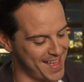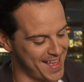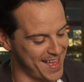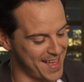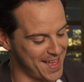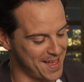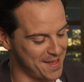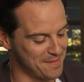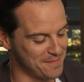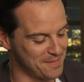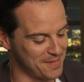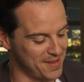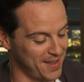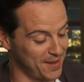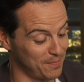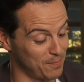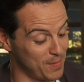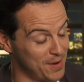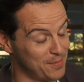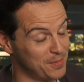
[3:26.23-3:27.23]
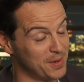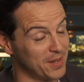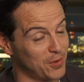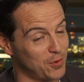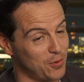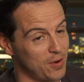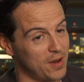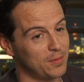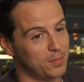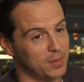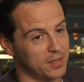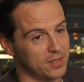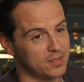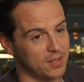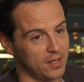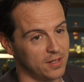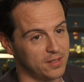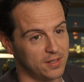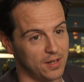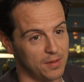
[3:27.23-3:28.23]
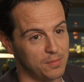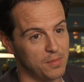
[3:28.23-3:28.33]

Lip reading: It made me incredibly excited.